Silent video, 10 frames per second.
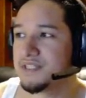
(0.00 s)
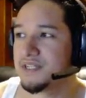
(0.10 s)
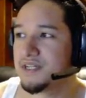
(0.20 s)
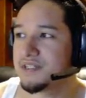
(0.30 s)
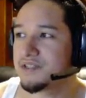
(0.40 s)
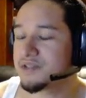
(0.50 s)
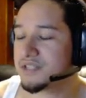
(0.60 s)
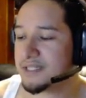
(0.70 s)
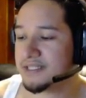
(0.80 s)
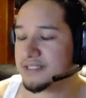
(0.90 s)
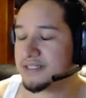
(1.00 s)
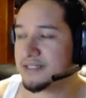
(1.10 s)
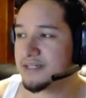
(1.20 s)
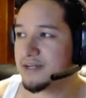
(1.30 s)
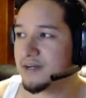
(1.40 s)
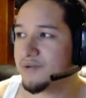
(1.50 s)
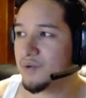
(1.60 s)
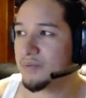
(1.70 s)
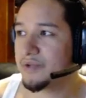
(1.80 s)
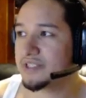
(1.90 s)
So 6 of the
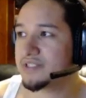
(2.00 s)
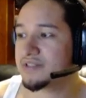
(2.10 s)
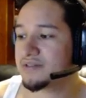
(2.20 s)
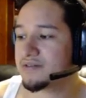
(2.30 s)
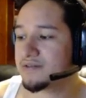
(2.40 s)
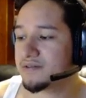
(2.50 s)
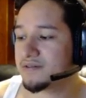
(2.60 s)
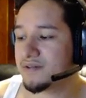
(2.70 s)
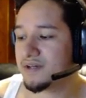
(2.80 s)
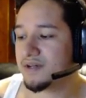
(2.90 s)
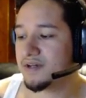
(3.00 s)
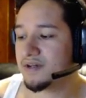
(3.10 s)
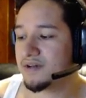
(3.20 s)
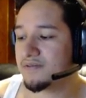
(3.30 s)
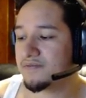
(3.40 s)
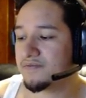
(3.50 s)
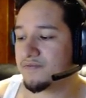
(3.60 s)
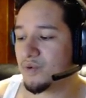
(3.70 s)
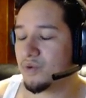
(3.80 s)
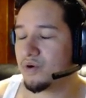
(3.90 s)
weapons,
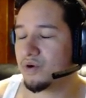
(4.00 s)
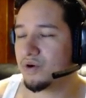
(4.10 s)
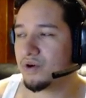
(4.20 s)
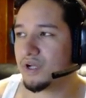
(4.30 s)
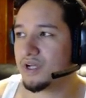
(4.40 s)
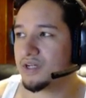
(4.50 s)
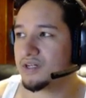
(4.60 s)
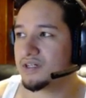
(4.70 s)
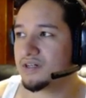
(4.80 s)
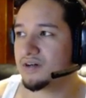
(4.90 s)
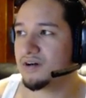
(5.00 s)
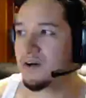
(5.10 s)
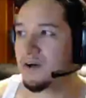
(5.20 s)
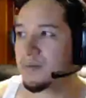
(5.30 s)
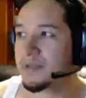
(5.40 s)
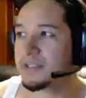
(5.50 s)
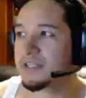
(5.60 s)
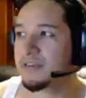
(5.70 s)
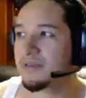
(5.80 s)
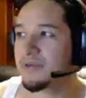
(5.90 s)
4 armors
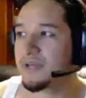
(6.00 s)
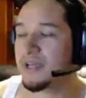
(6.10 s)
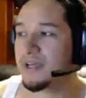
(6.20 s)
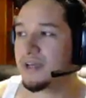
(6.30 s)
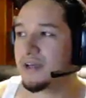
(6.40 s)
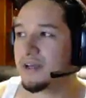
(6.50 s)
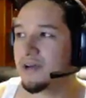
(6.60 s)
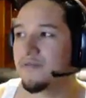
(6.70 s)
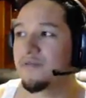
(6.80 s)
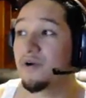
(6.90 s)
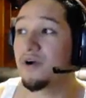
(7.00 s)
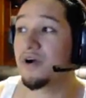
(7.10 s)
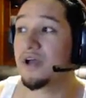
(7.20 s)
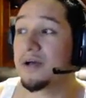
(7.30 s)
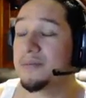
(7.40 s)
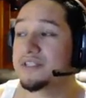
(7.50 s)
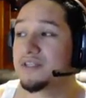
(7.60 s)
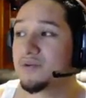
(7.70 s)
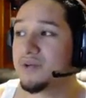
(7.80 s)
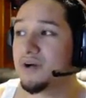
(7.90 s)
and 4 helmets and
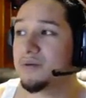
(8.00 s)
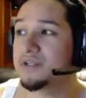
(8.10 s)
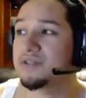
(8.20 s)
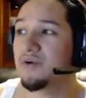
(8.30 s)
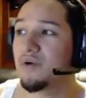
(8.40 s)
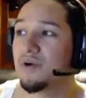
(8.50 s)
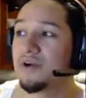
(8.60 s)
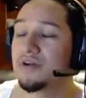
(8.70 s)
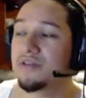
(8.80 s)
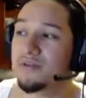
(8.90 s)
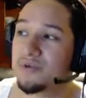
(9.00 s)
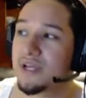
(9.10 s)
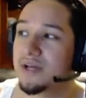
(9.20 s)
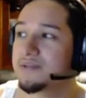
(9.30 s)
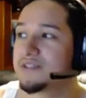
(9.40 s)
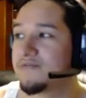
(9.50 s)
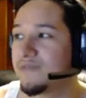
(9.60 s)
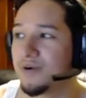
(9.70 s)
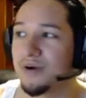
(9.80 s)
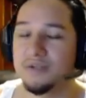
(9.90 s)
3 armors, or 3 helmets and
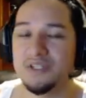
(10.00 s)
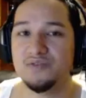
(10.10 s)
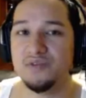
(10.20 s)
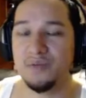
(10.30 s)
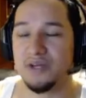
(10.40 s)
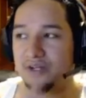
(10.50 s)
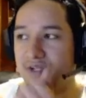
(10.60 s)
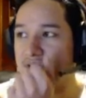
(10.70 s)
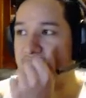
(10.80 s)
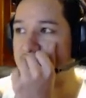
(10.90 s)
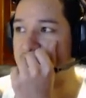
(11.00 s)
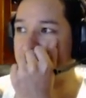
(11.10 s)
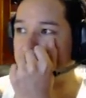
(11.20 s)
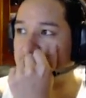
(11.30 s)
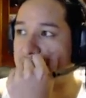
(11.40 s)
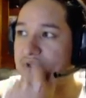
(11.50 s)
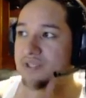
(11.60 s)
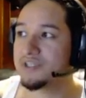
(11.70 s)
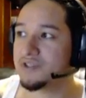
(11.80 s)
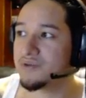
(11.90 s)
4 armors, doesn't really matter. 7 between the
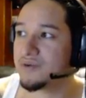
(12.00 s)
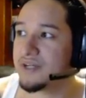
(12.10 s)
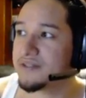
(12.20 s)
two, right?